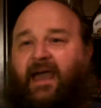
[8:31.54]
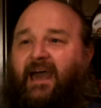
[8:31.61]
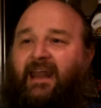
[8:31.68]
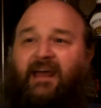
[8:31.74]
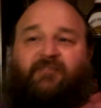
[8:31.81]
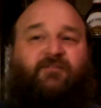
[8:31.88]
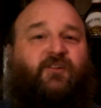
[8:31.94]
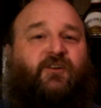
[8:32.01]
And
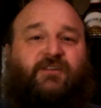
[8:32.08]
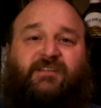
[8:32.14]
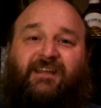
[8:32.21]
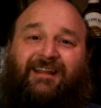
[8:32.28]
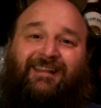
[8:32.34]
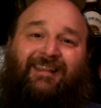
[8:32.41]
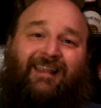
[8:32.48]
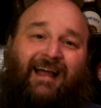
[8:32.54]
I've looked at
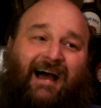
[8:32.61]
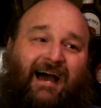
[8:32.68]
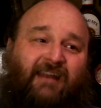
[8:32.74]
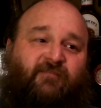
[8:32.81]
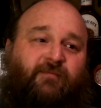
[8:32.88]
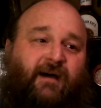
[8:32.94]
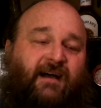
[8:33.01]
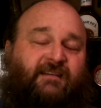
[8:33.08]
a lot
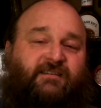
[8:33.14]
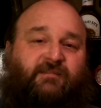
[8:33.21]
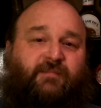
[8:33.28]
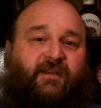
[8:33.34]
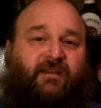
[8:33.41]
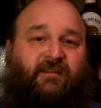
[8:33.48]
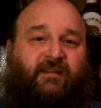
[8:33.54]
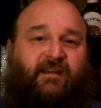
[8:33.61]
of
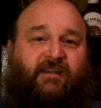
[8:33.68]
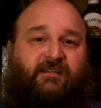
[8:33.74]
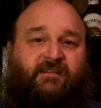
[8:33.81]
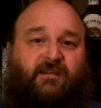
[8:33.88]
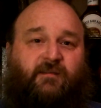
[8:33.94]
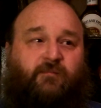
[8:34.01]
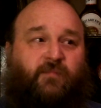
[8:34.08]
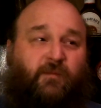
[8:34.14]
possibilities,
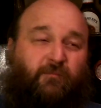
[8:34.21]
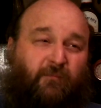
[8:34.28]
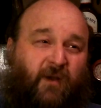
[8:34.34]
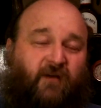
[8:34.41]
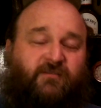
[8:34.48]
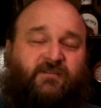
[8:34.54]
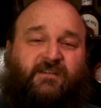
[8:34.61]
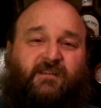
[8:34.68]
but
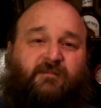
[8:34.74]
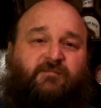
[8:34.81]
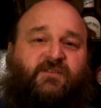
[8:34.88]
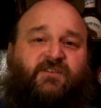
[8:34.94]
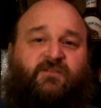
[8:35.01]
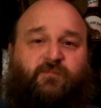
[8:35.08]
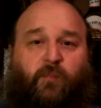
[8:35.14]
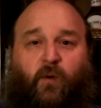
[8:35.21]
most of them
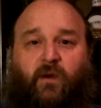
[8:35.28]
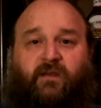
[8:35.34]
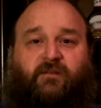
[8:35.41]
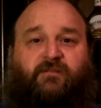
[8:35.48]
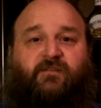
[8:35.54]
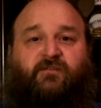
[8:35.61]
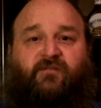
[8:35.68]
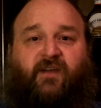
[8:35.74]
spoil
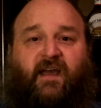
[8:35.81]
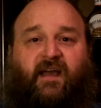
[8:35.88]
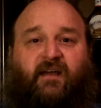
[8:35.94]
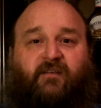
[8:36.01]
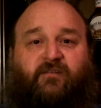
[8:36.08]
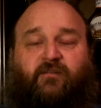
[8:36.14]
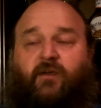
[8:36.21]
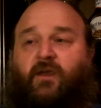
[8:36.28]
too
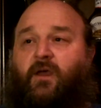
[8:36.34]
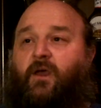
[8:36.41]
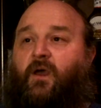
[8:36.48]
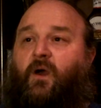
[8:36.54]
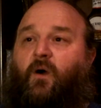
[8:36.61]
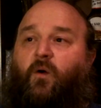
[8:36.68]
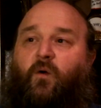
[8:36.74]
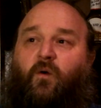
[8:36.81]
fast
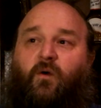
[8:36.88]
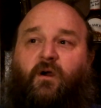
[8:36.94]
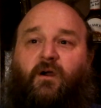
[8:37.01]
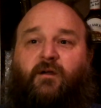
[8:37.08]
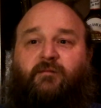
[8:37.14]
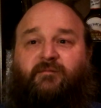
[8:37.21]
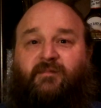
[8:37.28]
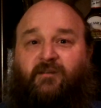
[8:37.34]

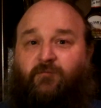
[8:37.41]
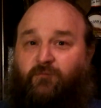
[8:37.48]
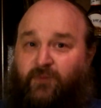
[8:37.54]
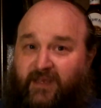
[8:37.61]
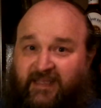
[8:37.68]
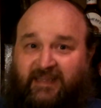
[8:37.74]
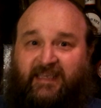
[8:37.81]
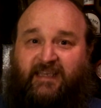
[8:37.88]
or they're
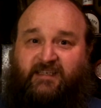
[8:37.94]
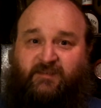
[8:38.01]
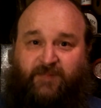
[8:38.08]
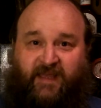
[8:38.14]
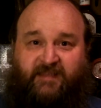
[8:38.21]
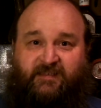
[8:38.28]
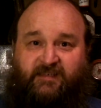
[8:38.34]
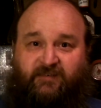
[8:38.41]
really
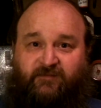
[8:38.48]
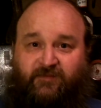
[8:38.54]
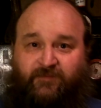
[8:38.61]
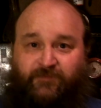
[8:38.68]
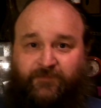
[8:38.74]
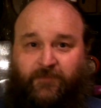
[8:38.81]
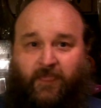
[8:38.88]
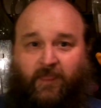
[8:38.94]
expensive,
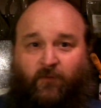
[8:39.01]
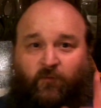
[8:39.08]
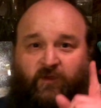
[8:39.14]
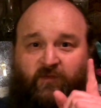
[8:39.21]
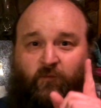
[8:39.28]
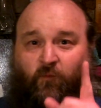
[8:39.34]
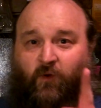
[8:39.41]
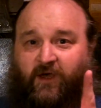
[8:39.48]

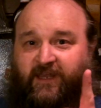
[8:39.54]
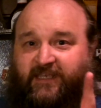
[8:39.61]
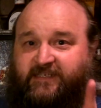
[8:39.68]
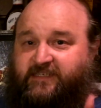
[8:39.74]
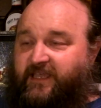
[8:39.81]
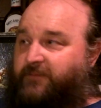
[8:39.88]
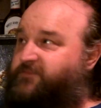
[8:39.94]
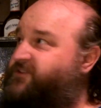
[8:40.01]
with one
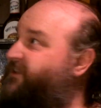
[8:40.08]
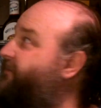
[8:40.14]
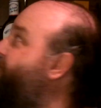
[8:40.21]
exception.